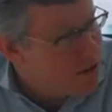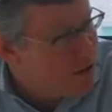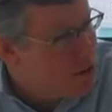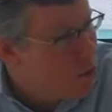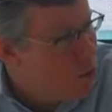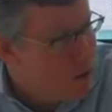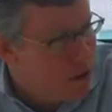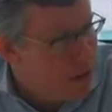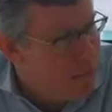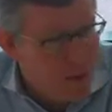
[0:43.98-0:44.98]
either
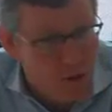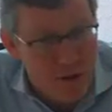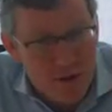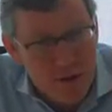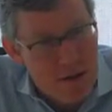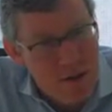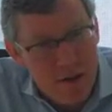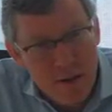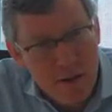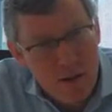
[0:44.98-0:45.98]
you're a builder
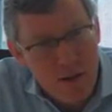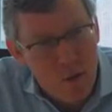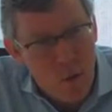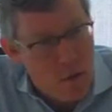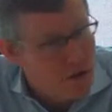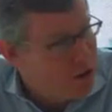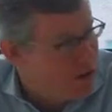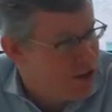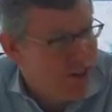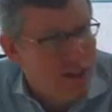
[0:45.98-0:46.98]
or
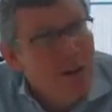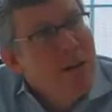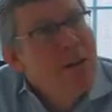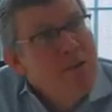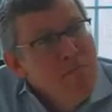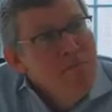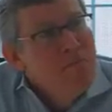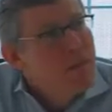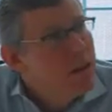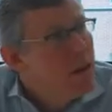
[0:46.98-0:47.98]
you're a seller.
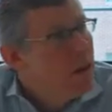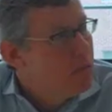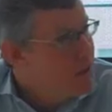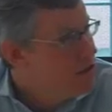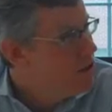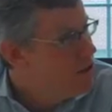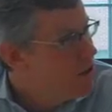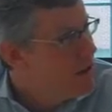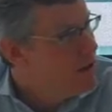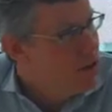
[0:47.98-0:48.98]
Either
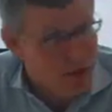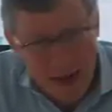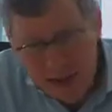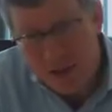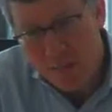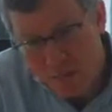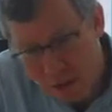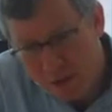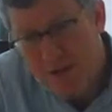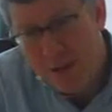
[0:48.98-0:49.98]
you can actually
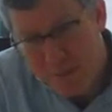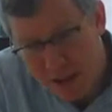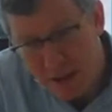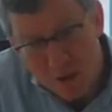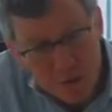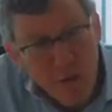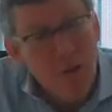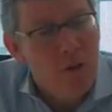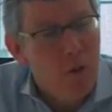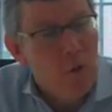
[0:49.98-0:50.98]
build something
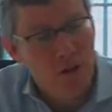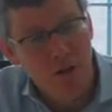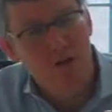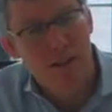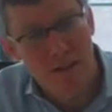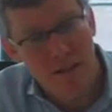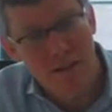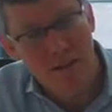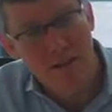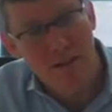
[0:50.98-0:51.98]
useful, or you
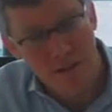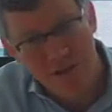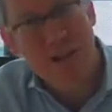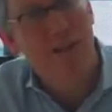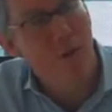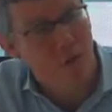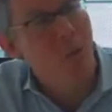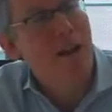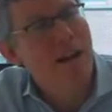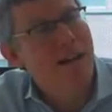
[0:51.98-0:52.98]
can sell it or
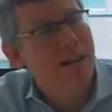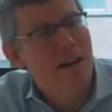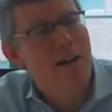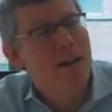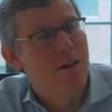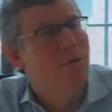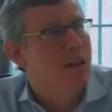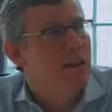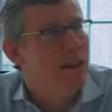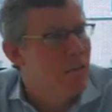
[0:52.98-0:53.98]
market it in a
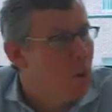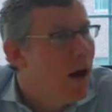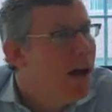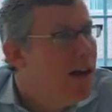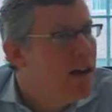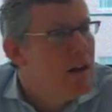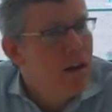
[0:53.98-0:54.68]
really clever way.